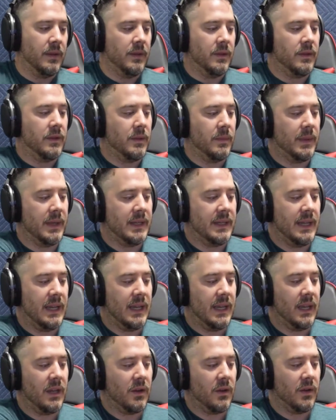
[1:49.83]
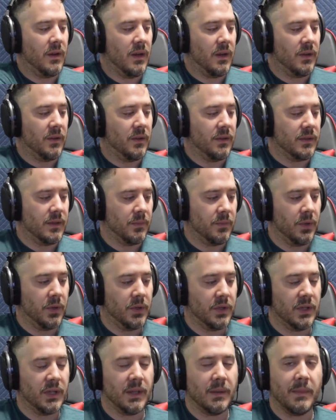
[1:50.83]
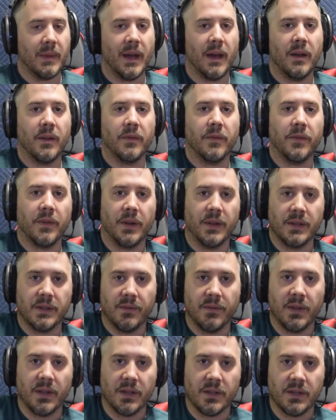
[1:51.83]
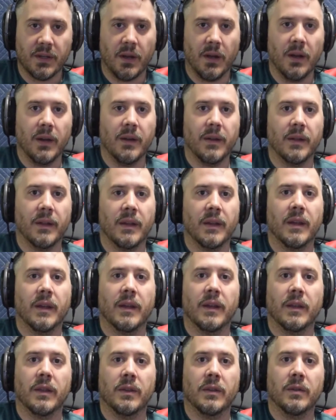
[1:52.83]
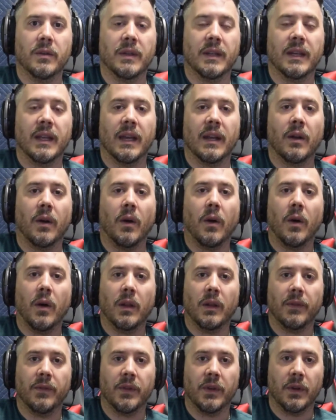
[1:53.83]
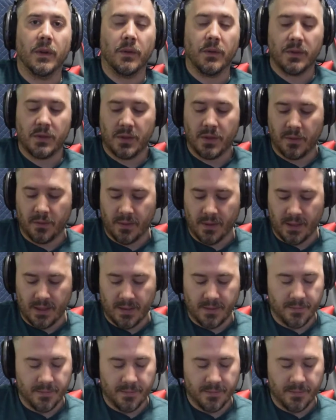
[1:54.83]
So by taking your knuckles and pushing them out in front of the guitar, you could get all of the notes to ring.